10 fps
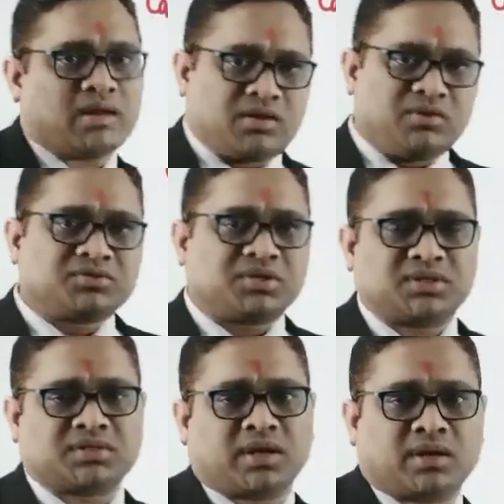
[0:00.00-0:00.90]
and eosin
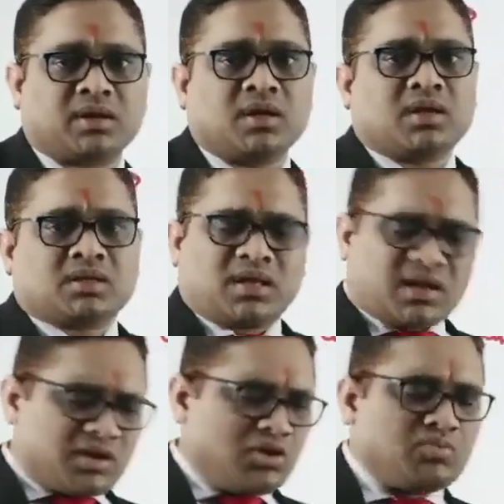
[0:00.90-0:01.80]
stain. There
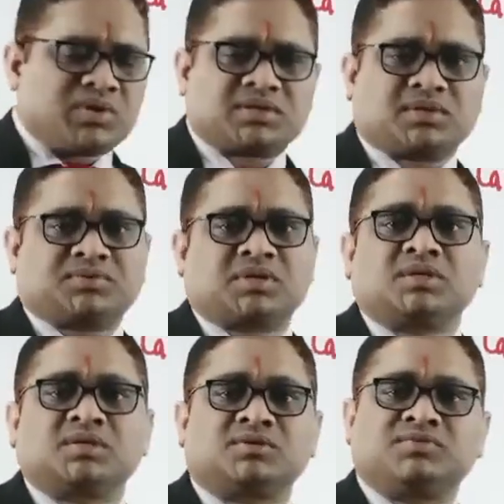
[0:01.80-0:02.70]
are numerous
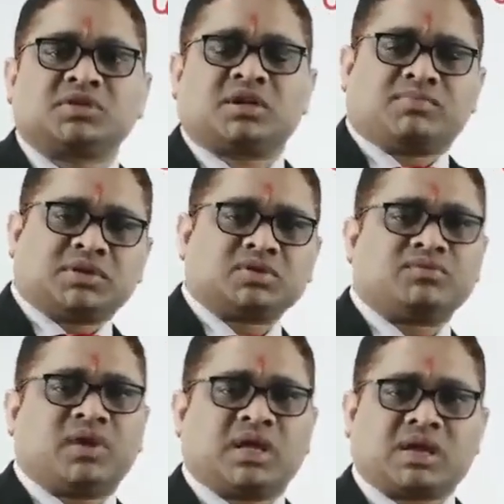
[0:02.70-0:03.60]
substances which are
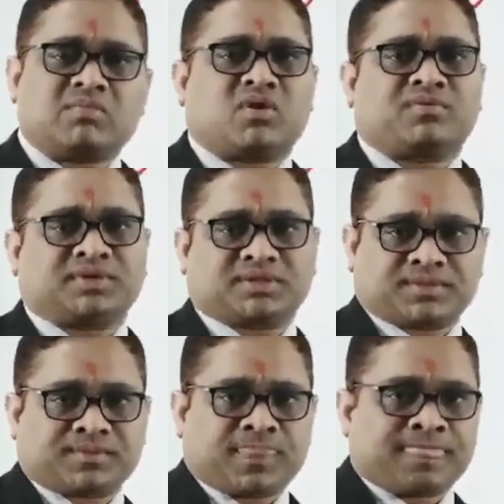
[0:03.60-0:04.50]
basophilic amorphous.
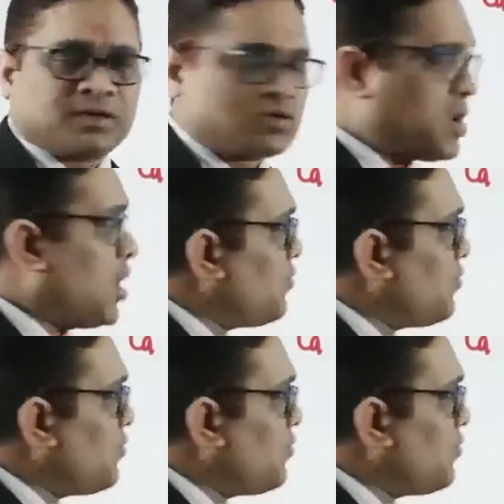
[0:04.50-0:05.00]
So how